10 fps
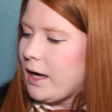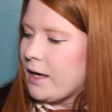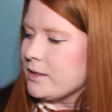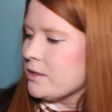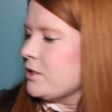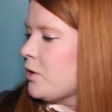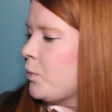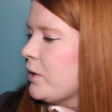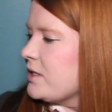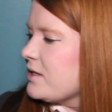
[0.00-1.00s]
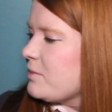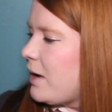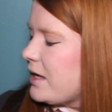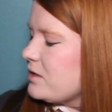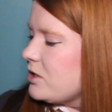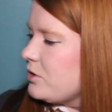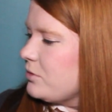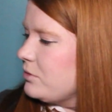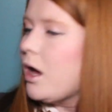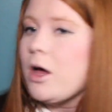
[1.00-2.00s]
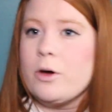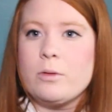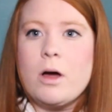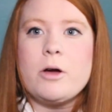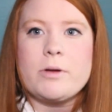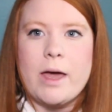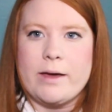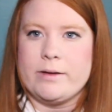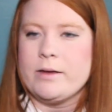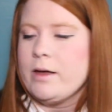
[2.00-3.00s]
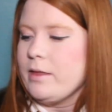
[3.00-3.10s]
And what does a pen do? Oh, okay.